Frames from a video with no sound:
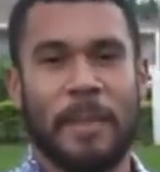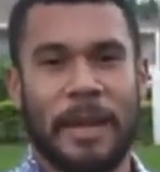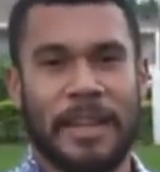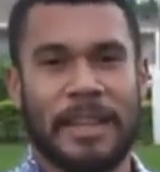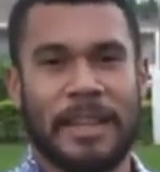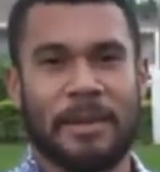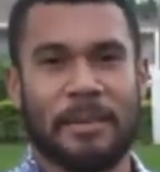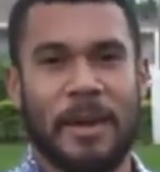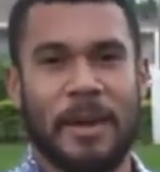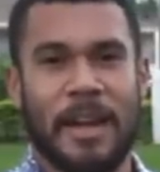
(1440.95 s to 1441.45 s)

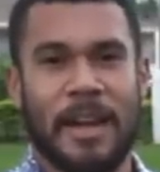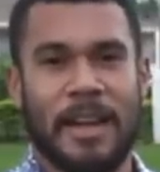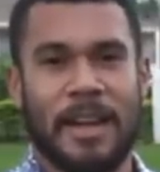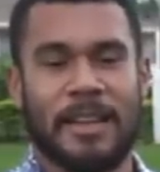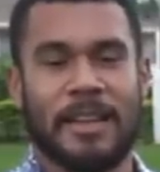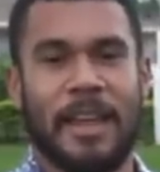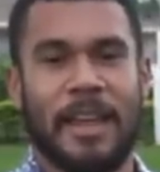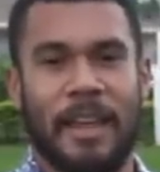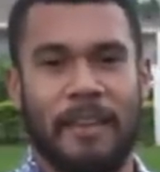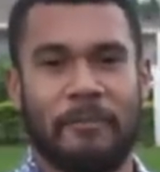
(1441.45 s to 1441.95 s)
Meli
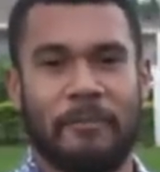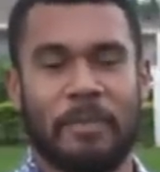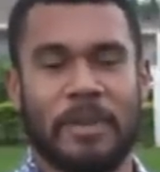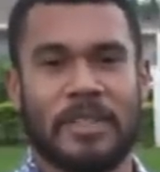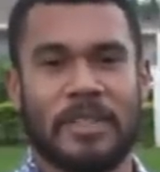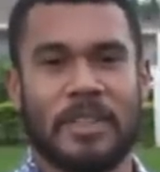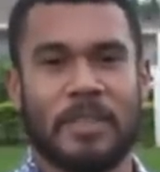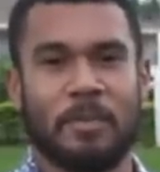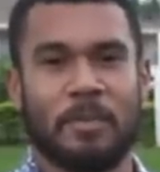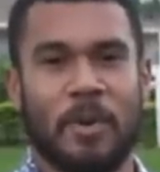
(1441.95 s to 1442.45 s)
Tawanga,
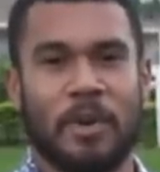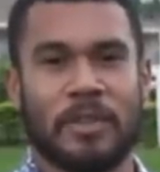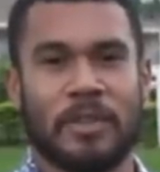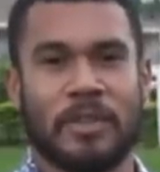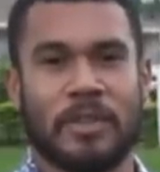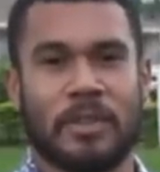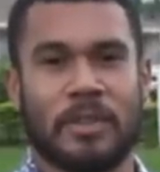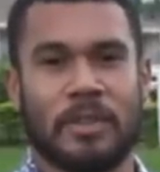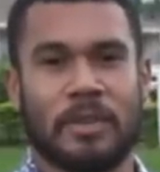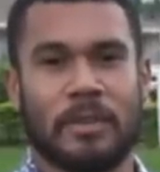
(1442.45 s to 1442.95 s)
FBC
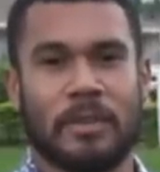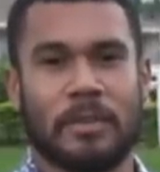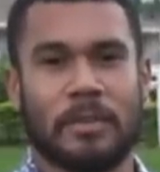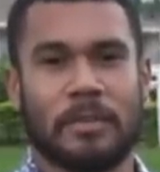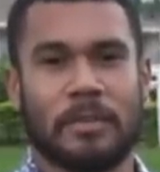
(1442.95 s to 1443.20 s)
Sports.